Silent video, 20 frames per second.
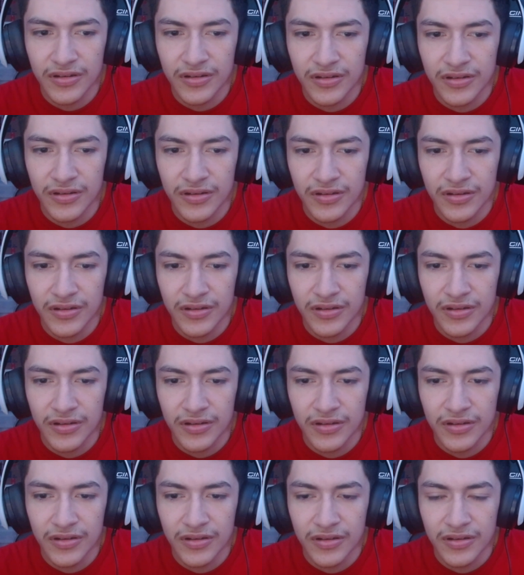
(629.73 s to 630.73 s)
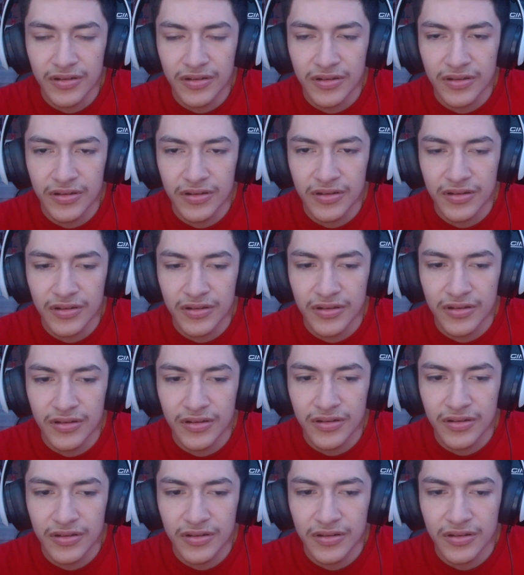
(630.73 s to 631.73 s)

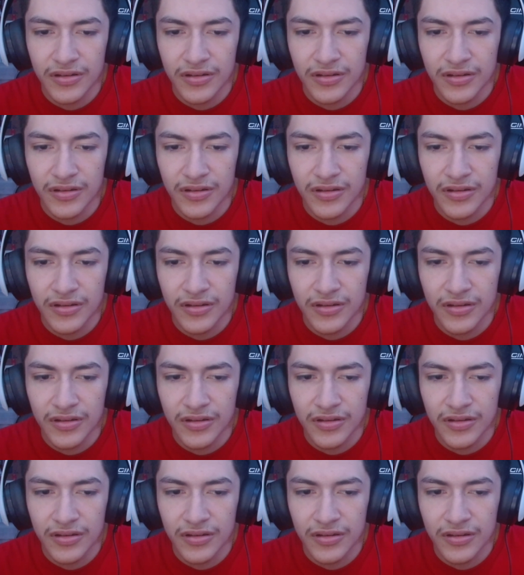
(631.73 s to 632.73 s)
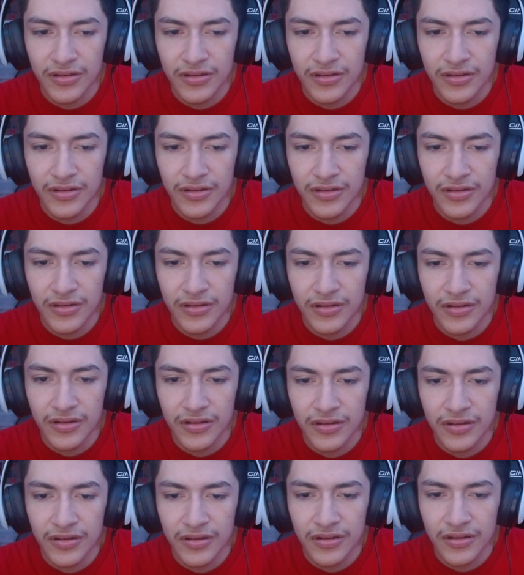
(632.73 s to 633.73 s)

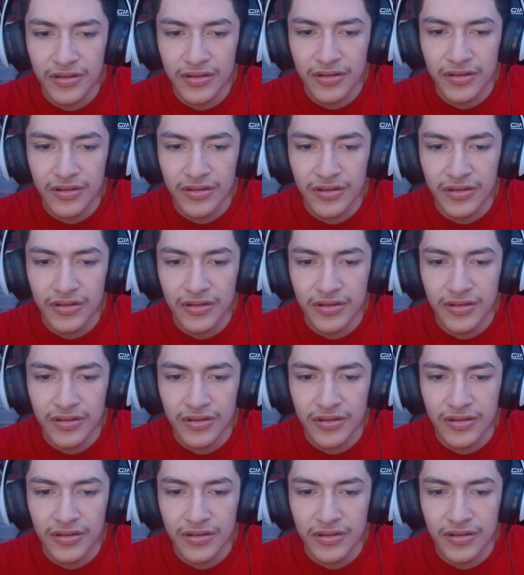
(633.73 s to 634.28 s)
Nothing is said.